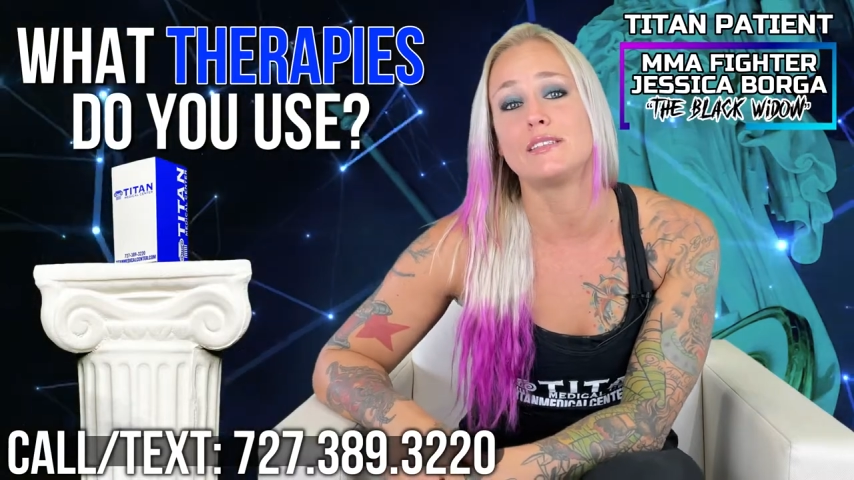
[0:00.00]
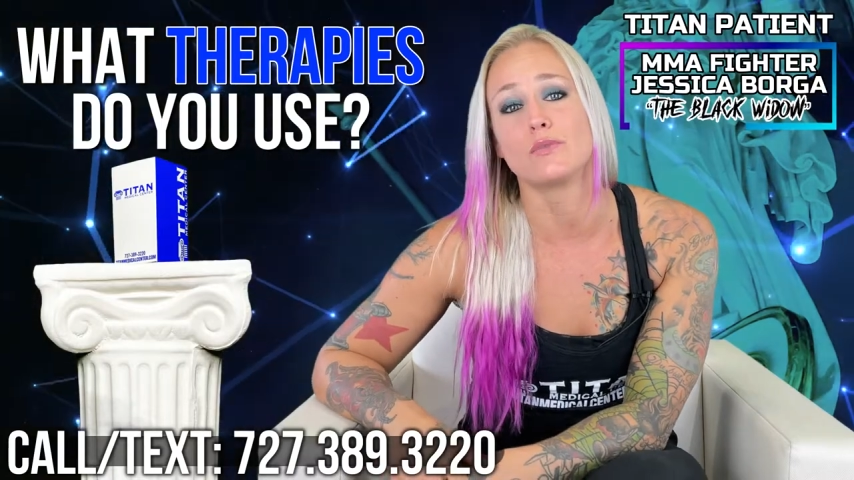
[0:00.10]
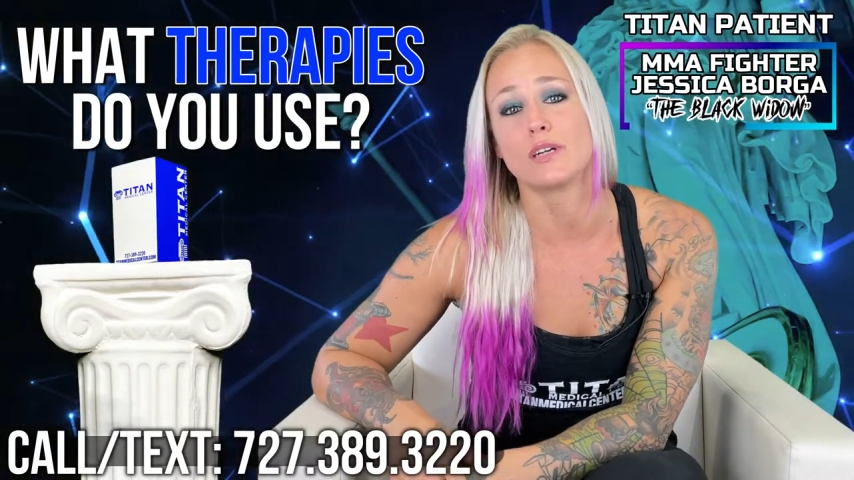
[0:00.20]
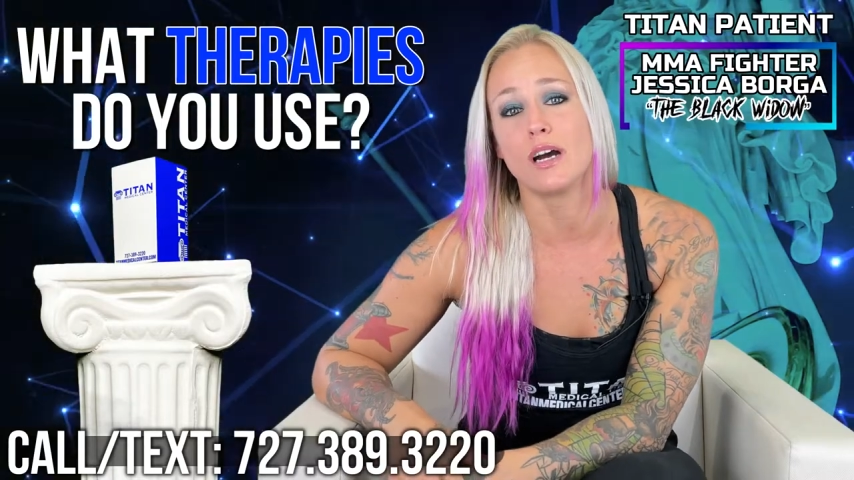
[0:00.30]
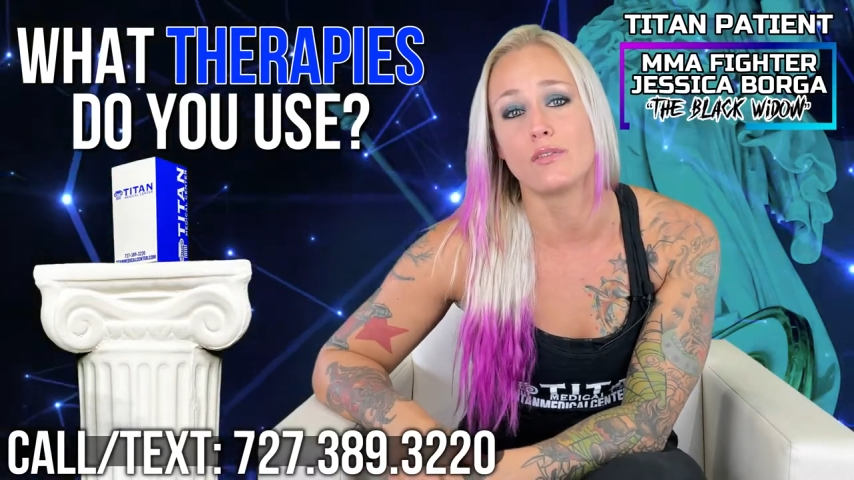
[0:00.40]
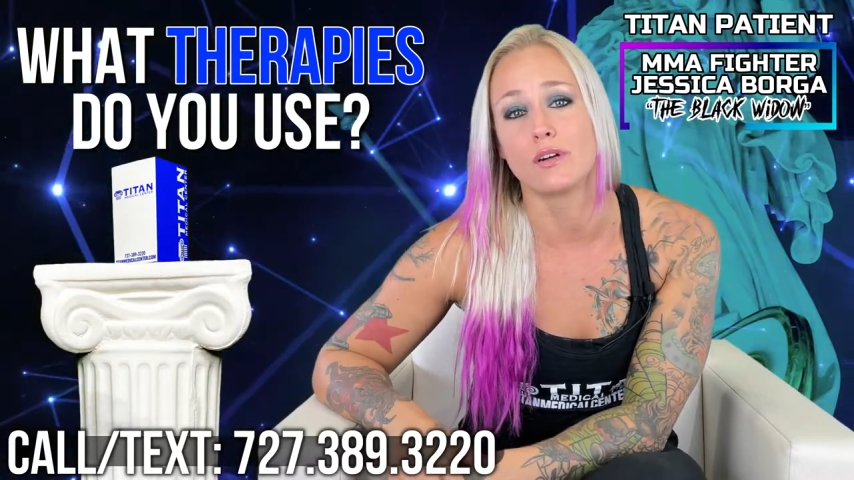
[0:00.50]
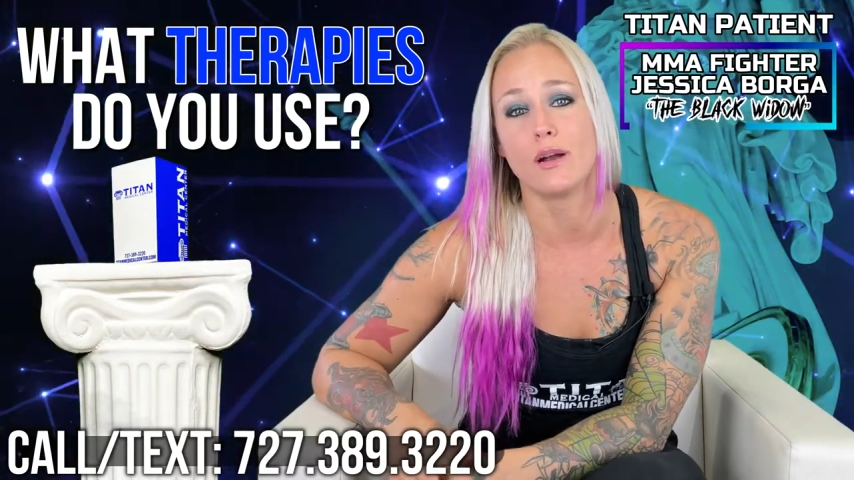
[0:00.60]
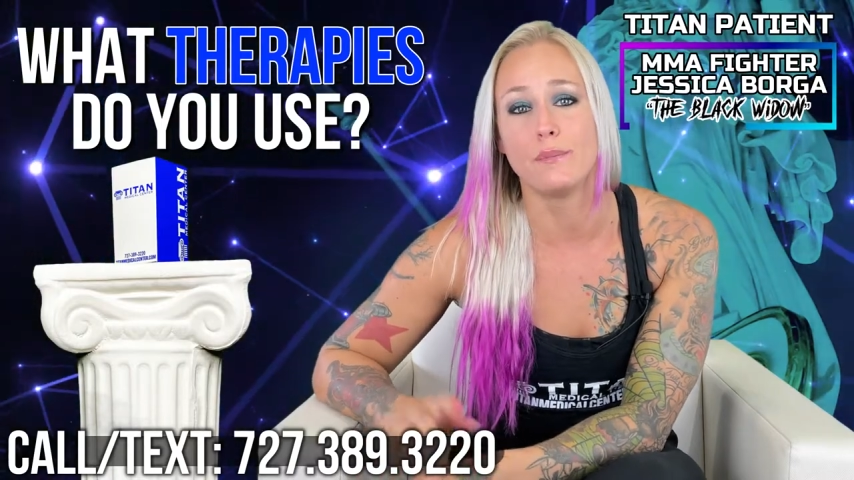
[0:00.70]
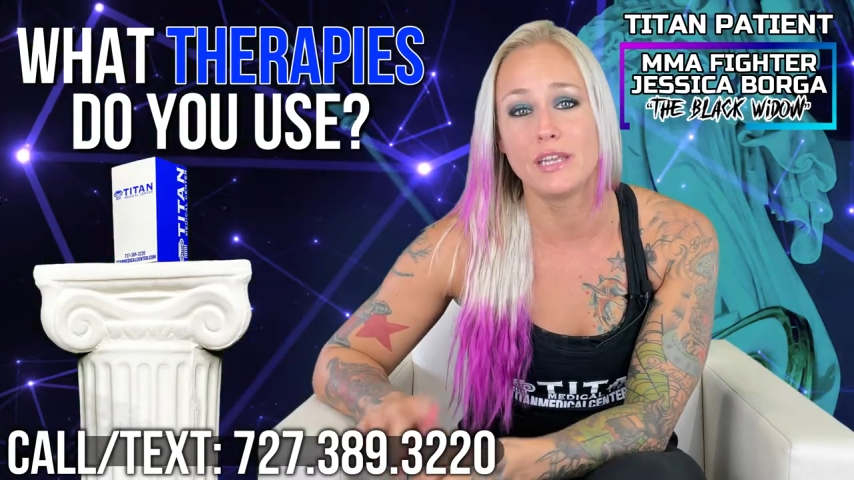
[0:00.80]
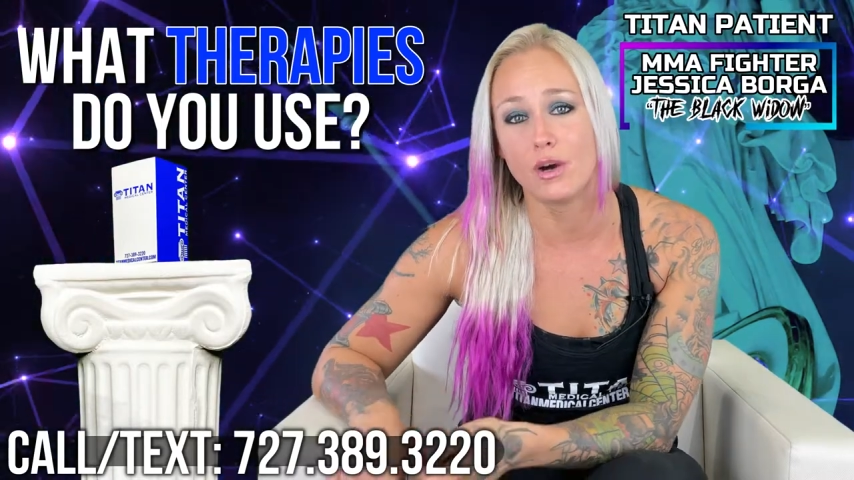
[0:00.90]
to recover
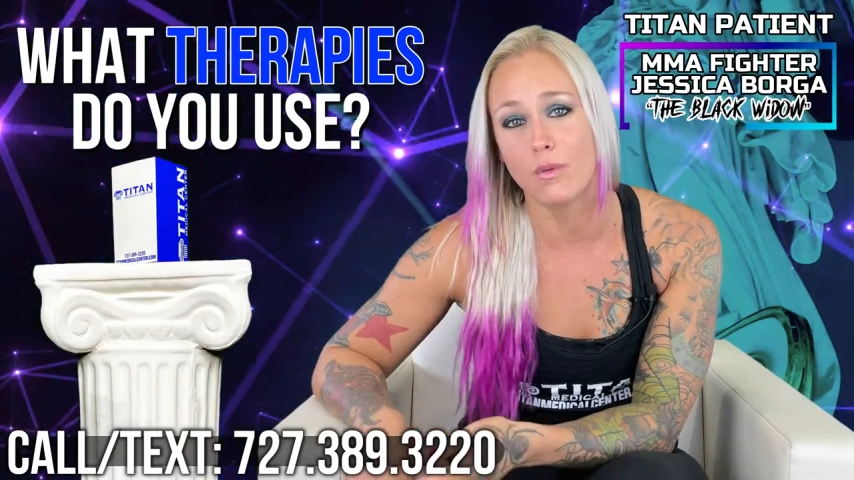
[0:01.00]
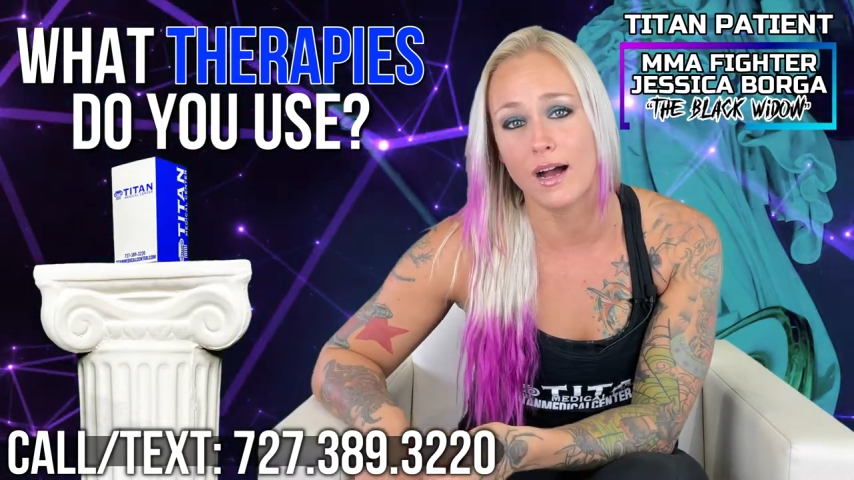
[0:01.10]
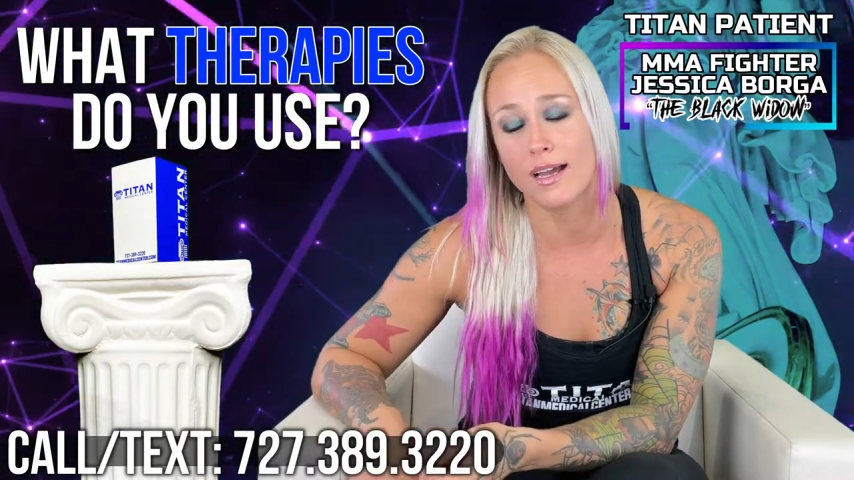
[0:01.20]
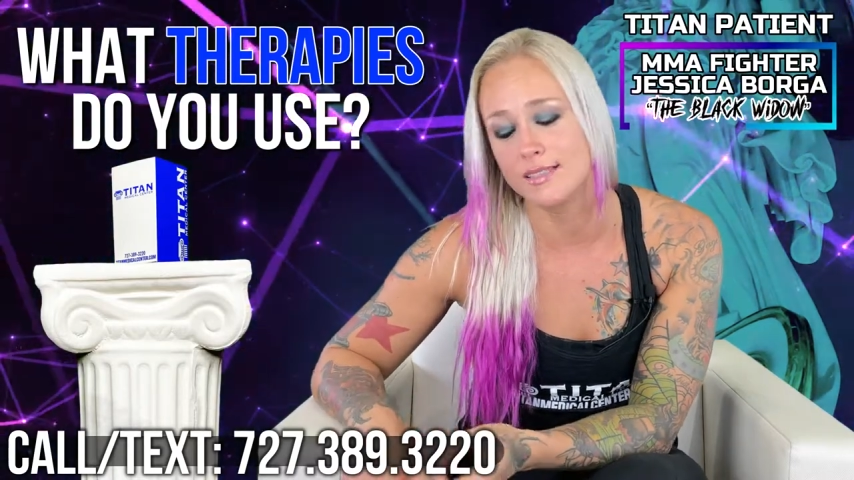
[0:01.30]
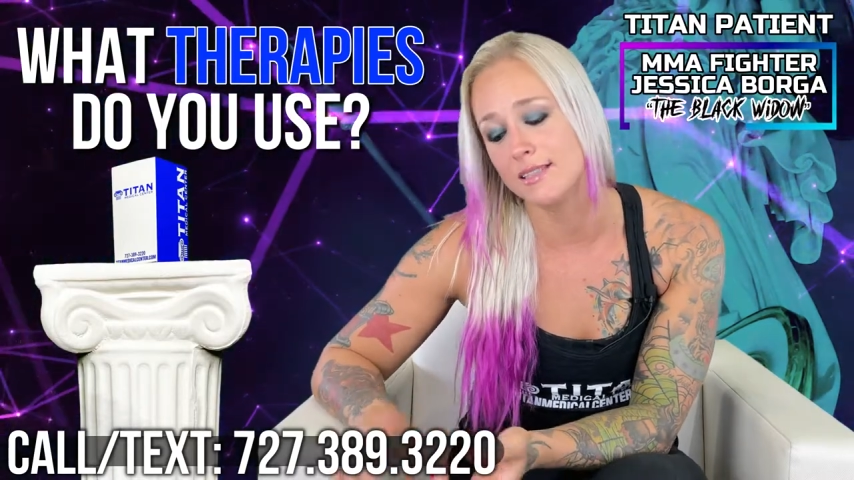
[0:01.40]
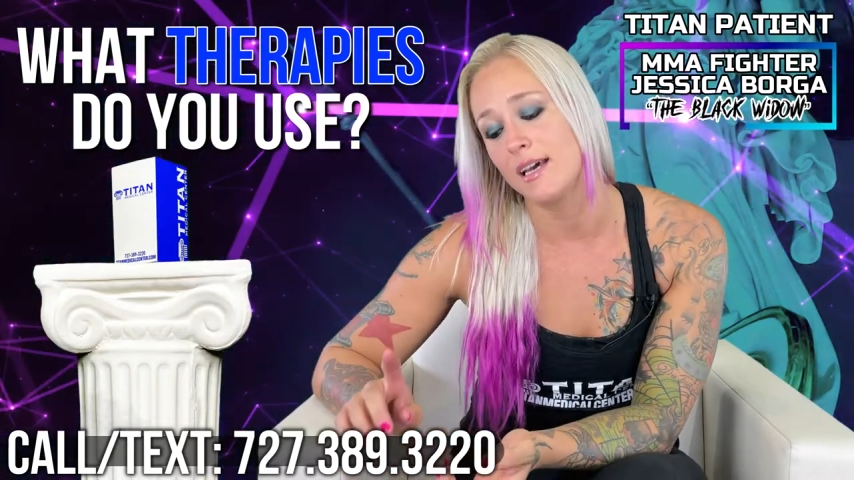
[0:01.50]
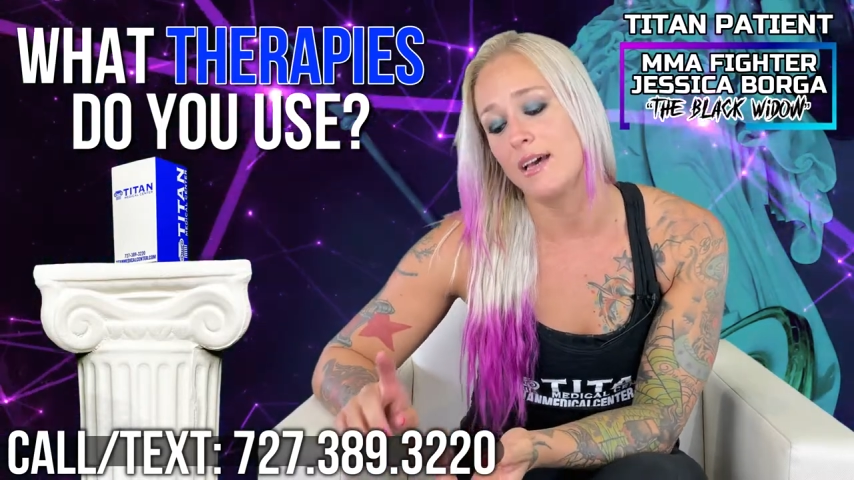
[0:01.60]
amino wise,